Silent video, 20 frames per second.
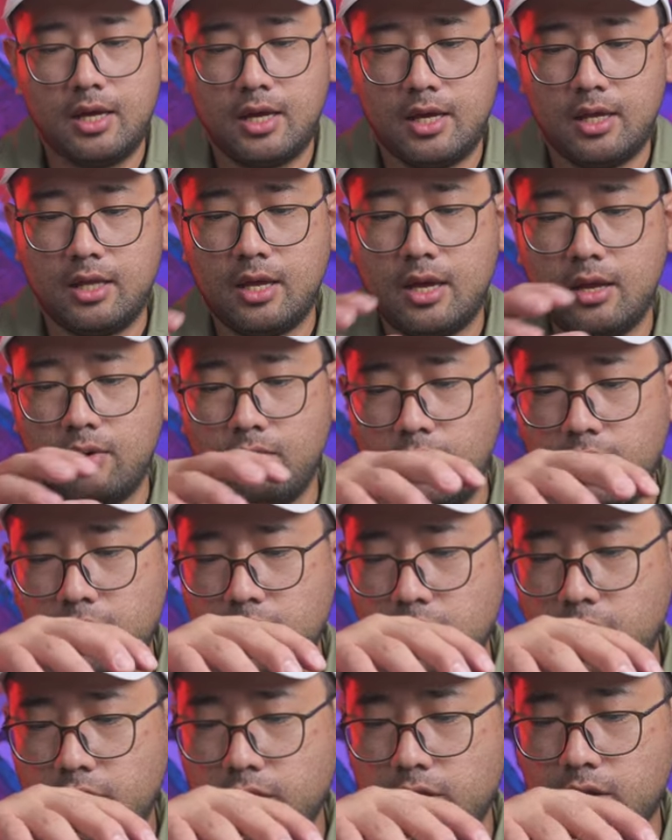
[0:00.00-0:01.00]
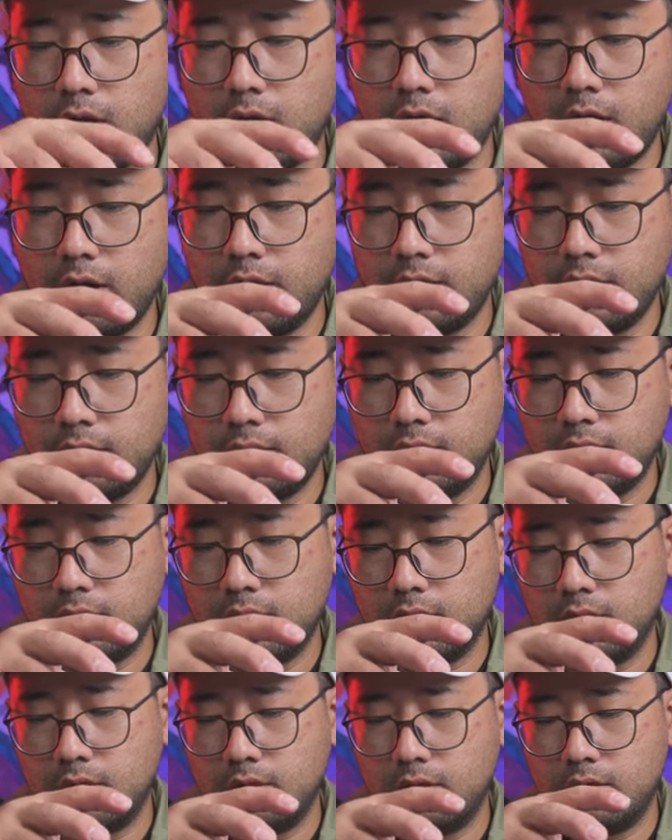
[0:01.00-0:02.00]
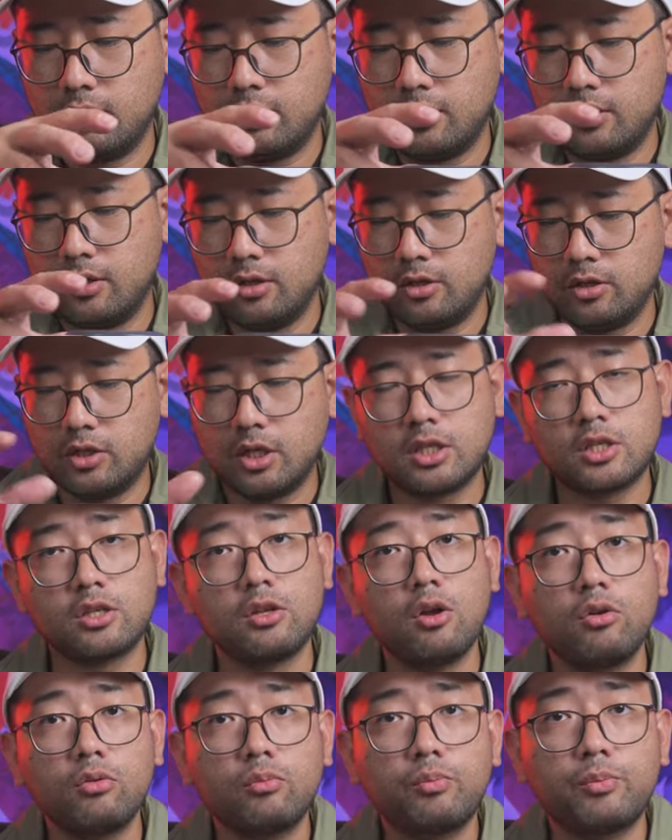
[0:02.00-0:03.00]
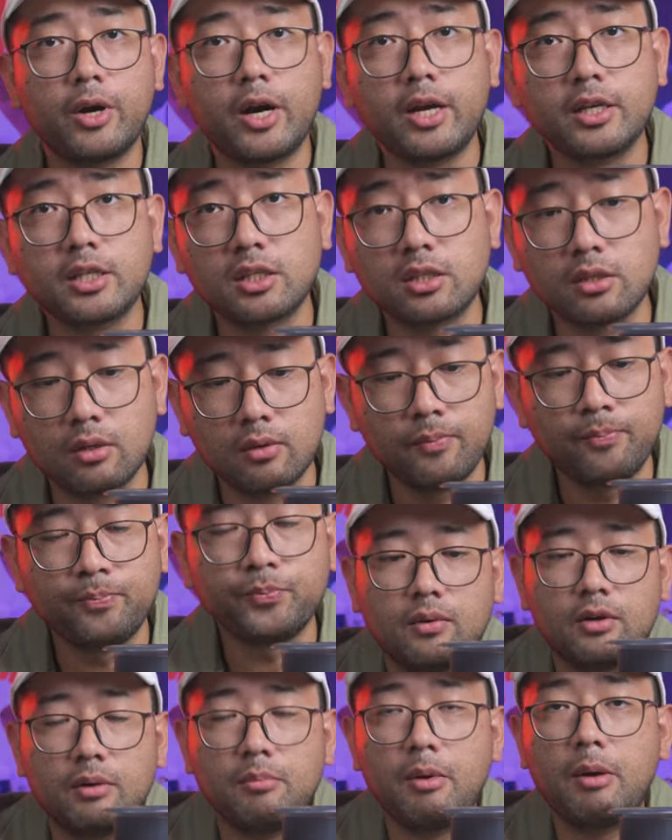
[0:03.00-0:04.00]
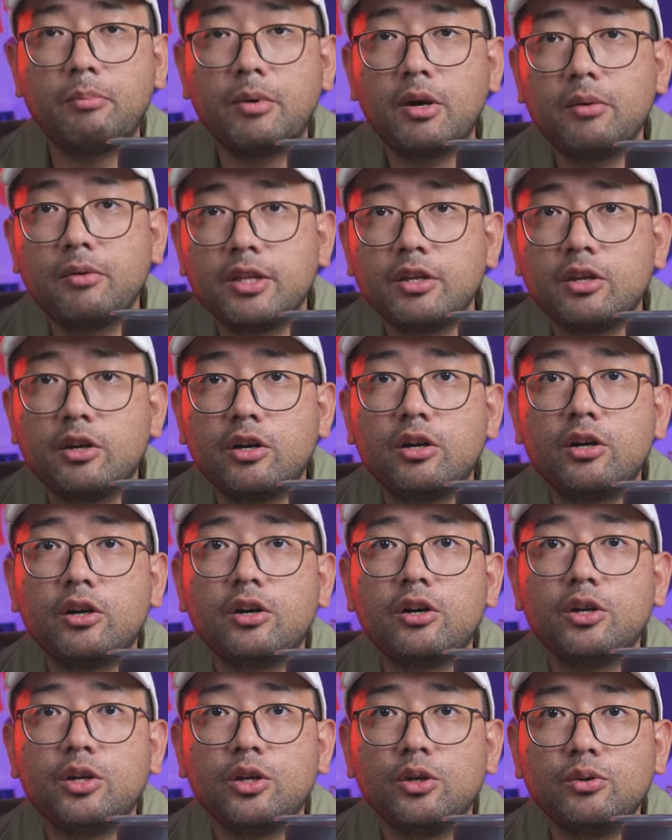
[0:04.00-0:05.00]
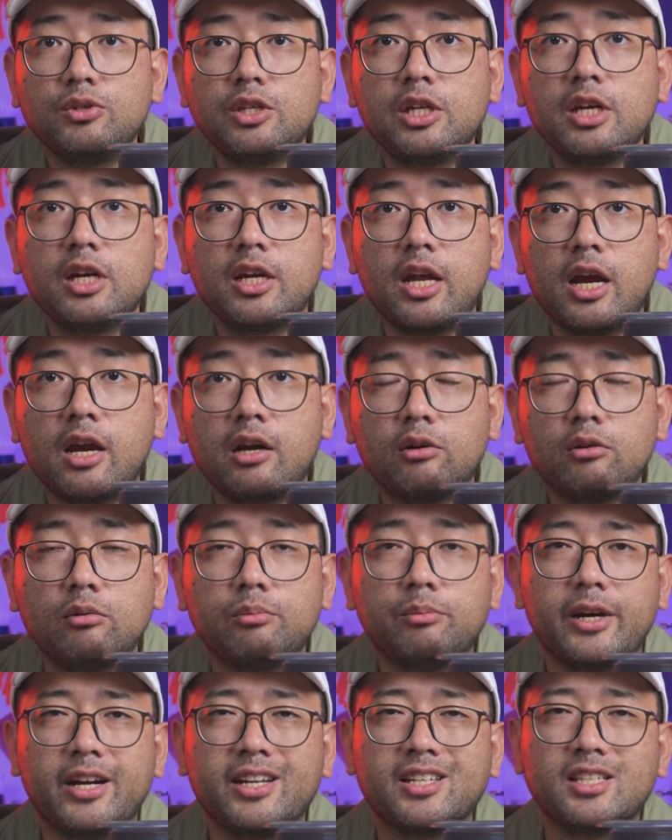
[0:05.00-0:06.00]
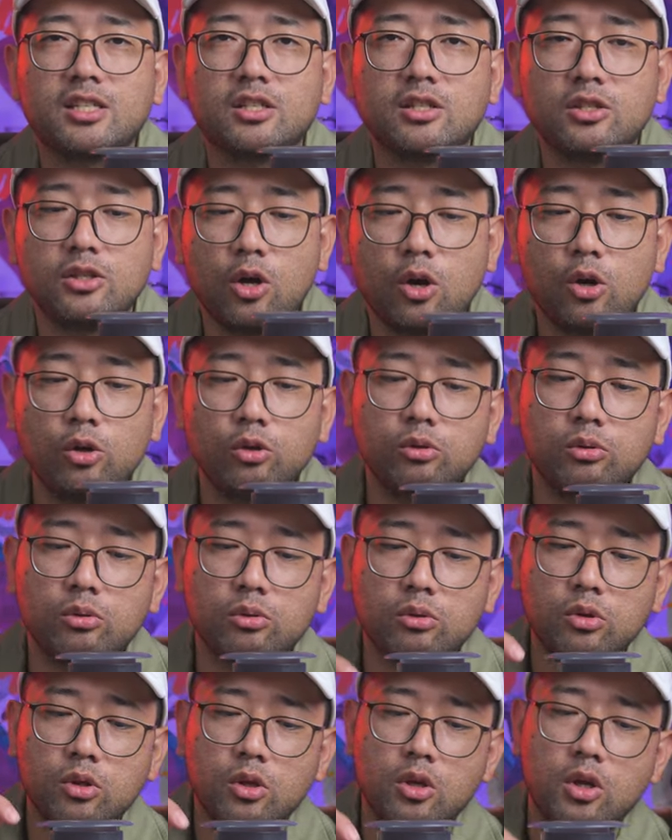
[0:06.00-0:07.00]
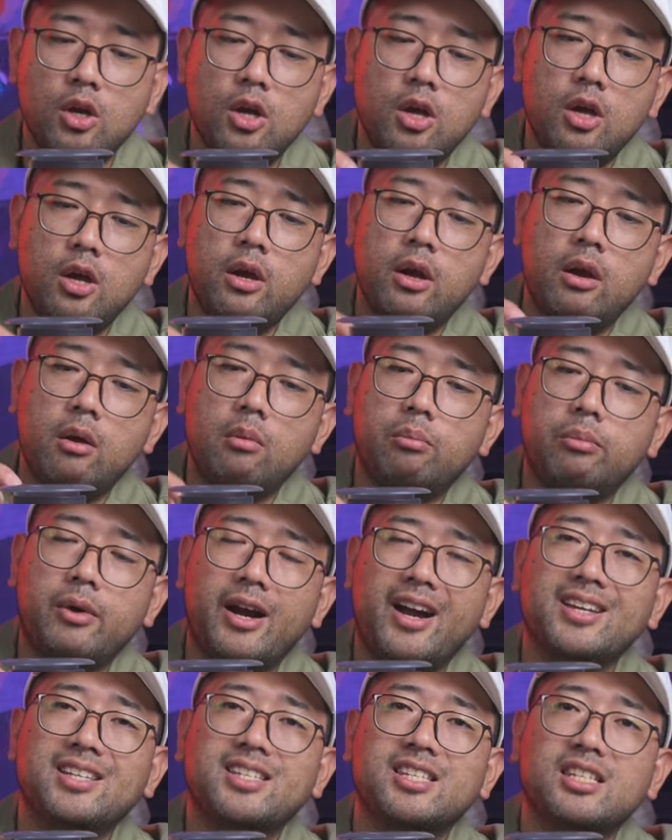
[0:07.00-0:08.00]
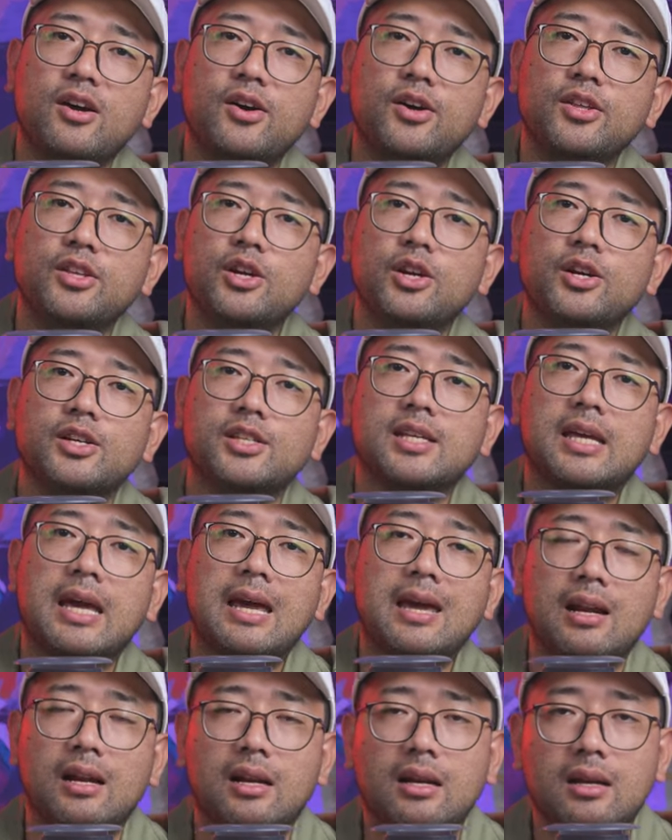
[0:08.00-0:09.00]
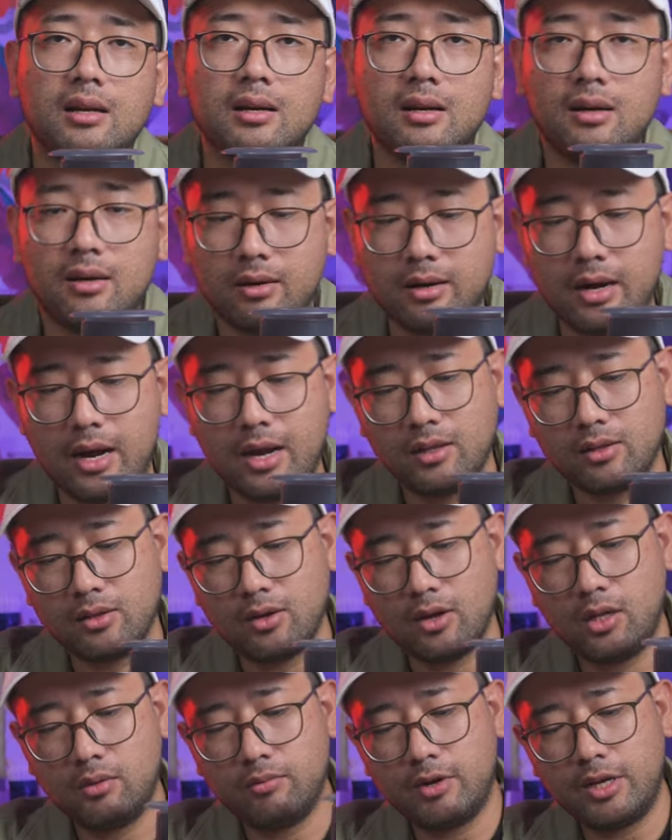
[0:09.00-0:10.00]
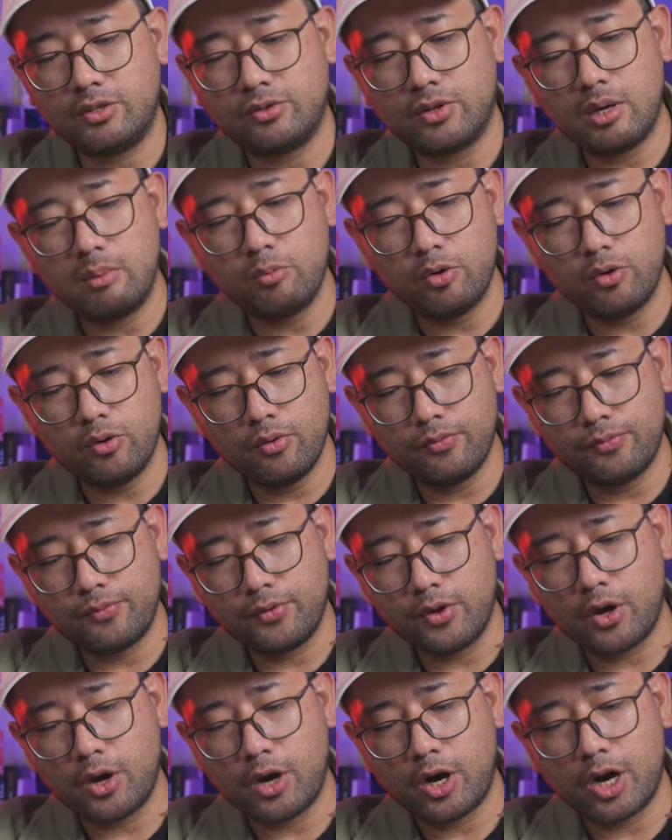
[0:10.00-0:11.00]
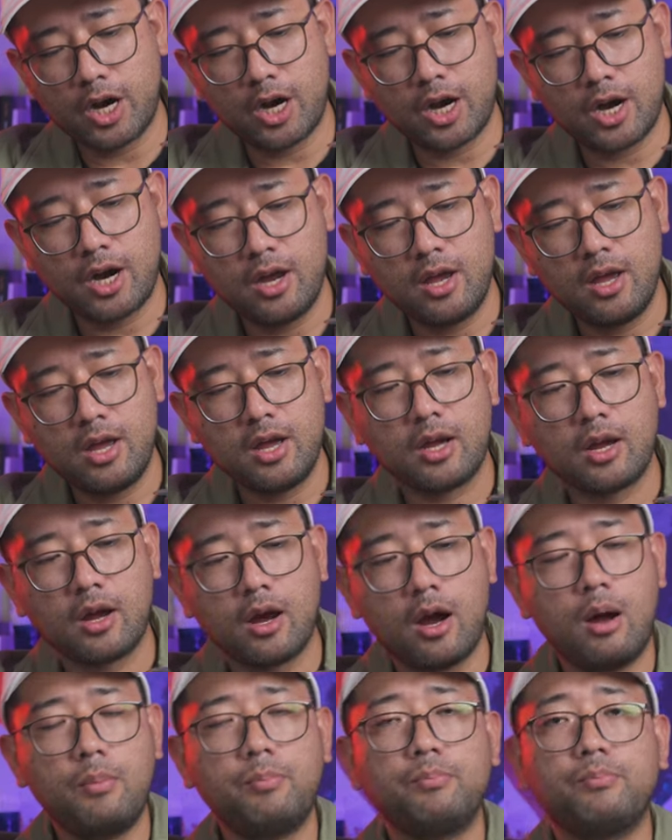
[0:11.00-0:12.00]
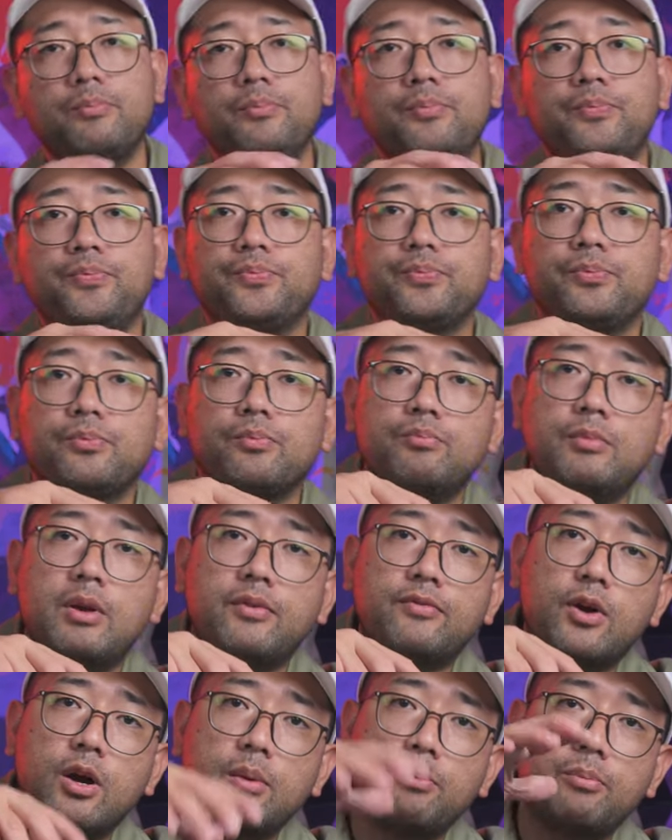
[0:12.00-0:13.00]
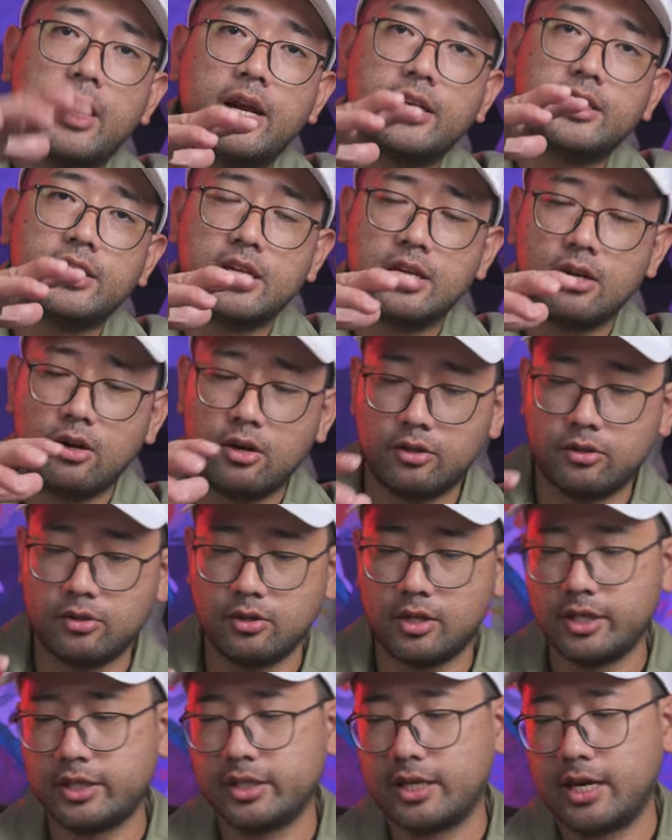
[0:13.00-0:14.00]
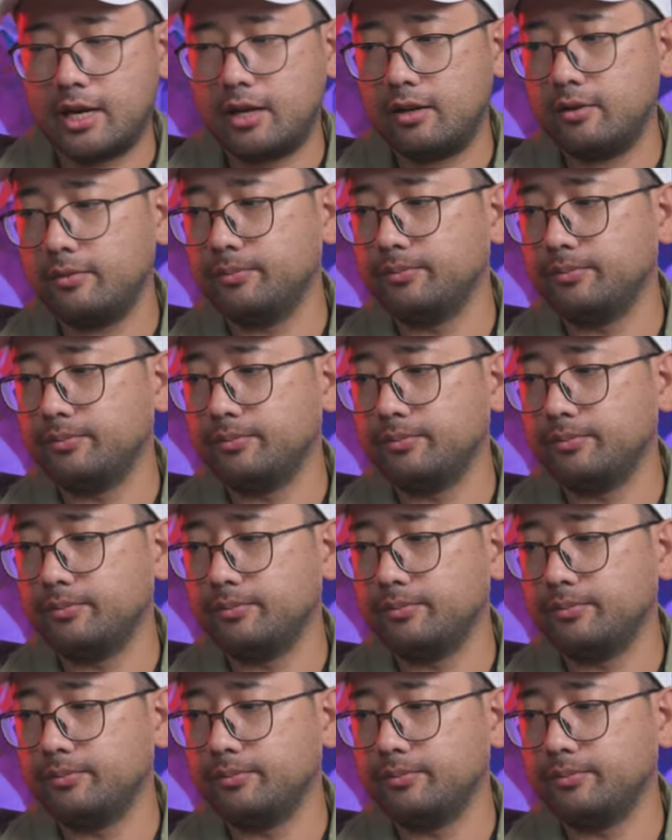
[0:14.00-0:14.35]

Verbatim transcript: And then when you're done, just don't press. Remember, when you're using an Aeropress, don't press on your scale, right? Always remove your cup before pressing onto the scale.